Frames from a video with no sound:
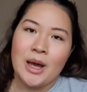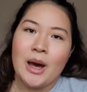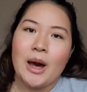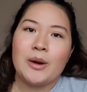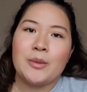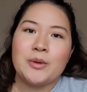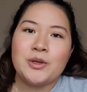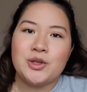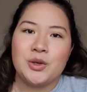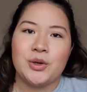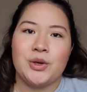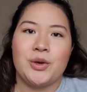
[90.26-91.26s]
I will
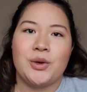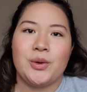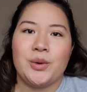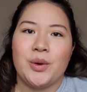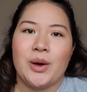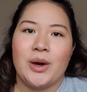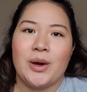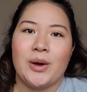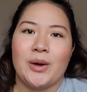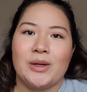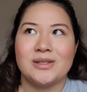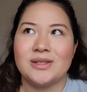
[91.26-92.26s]
show you
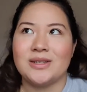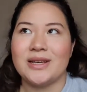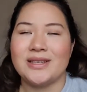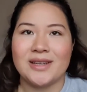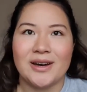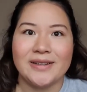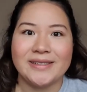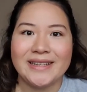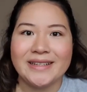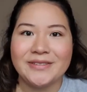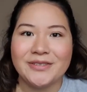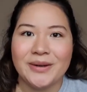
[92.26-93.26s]
today's content for